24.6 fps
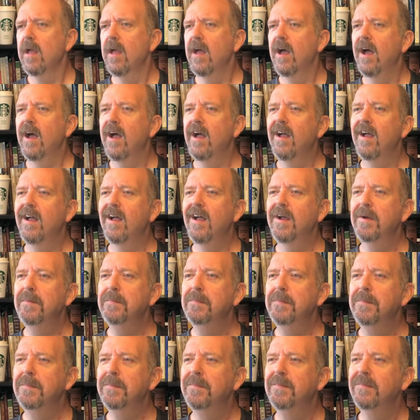
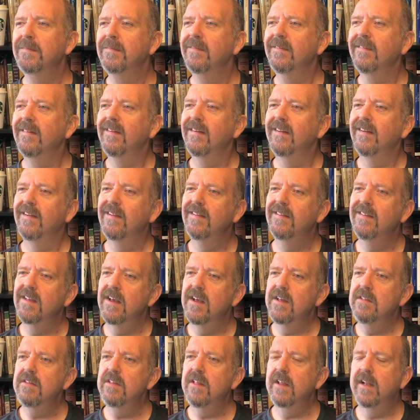Um,
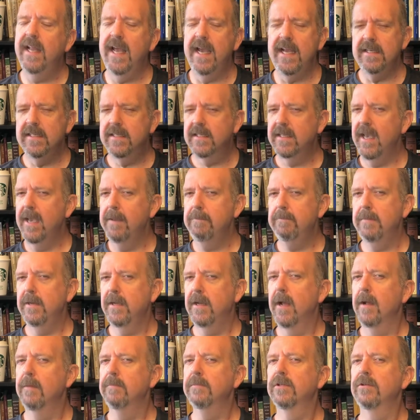the the landscape
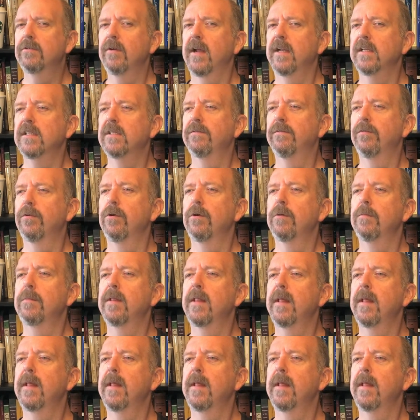becomes transformed.